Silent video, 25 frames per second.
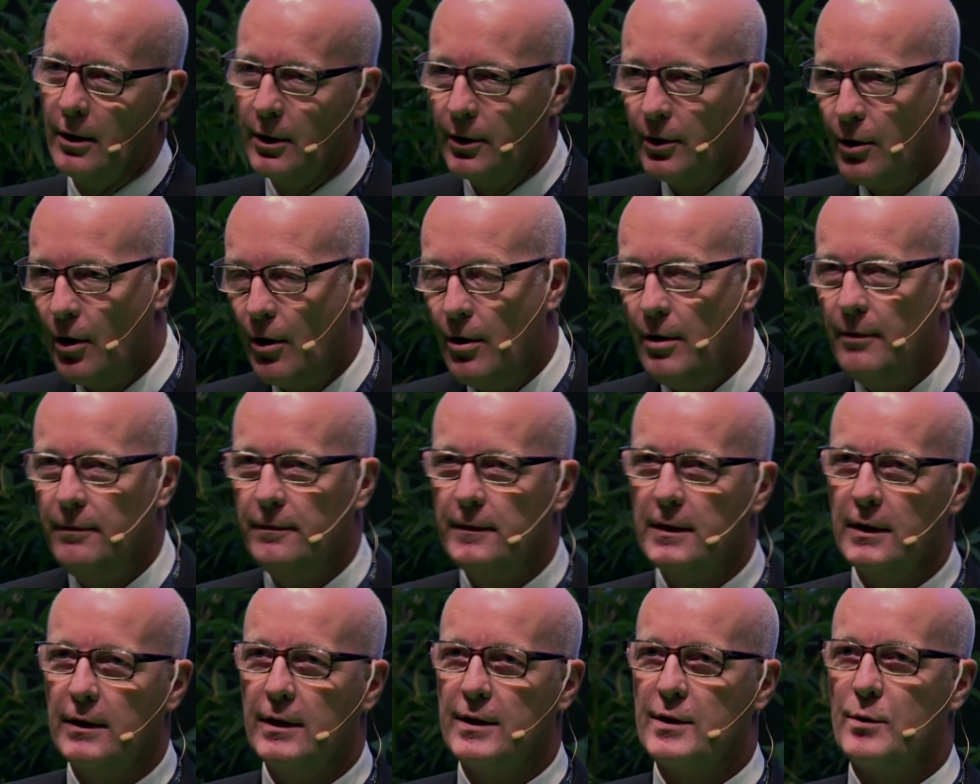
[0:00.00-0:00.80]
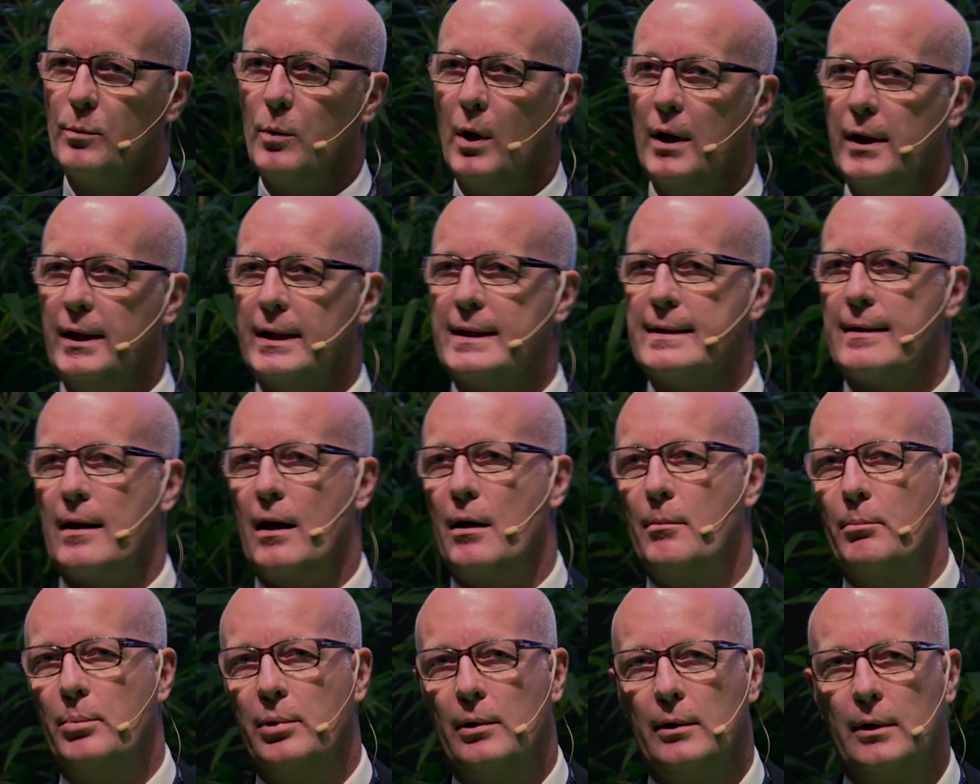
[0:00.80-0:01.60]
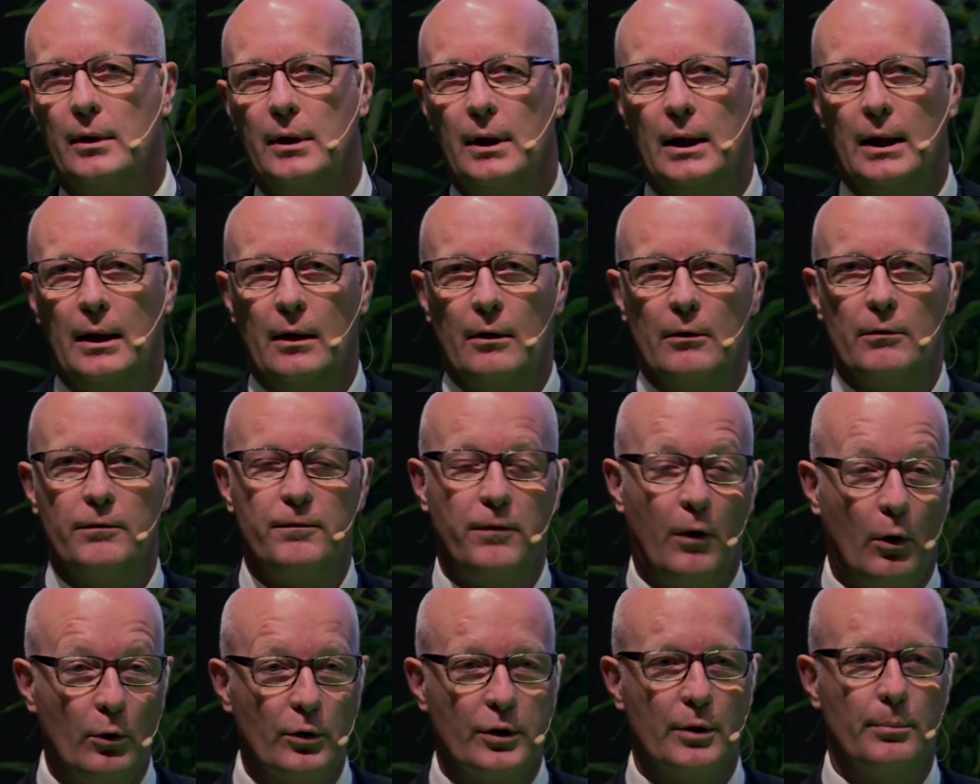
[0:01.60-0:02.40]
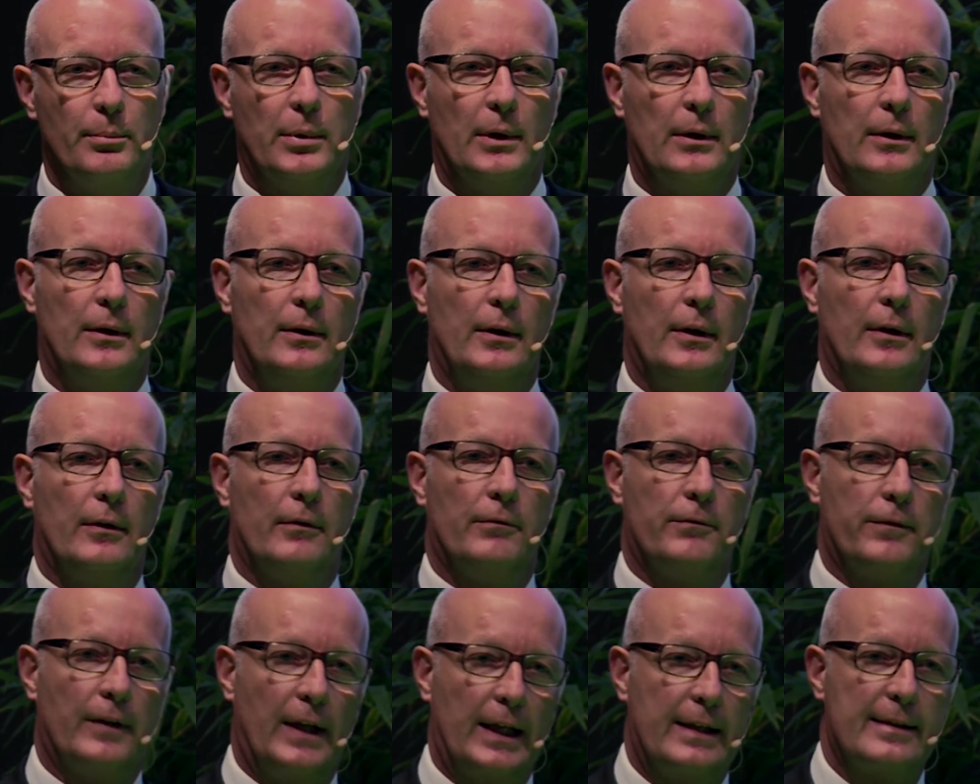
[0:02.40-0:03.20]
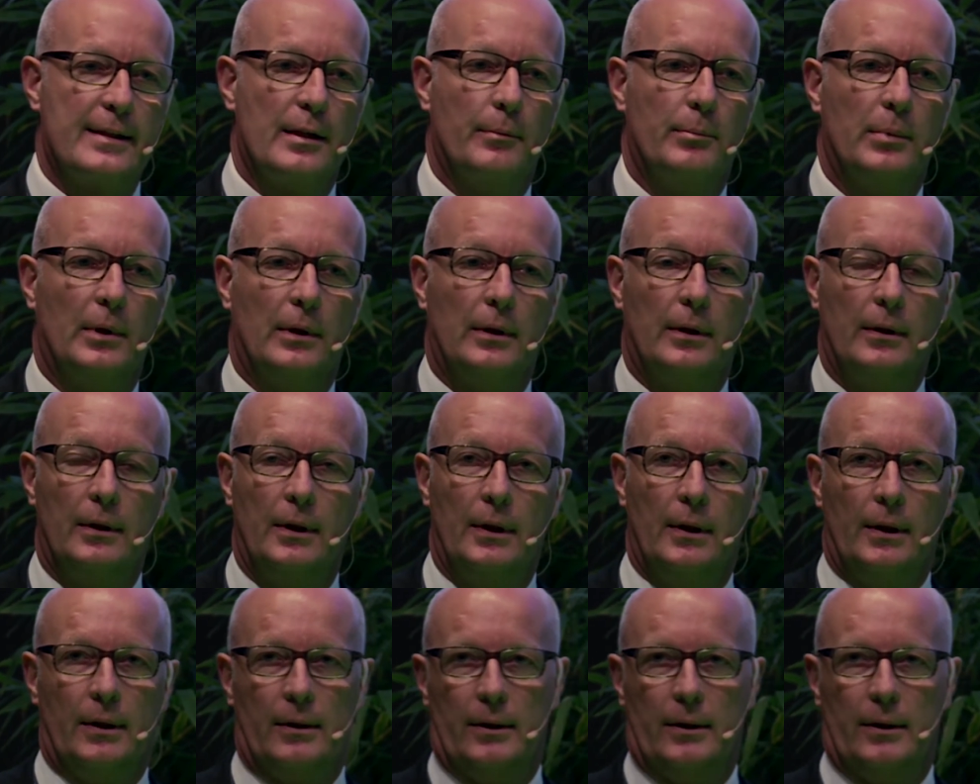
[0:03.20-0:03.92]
Curved is one example, foldable, flexible,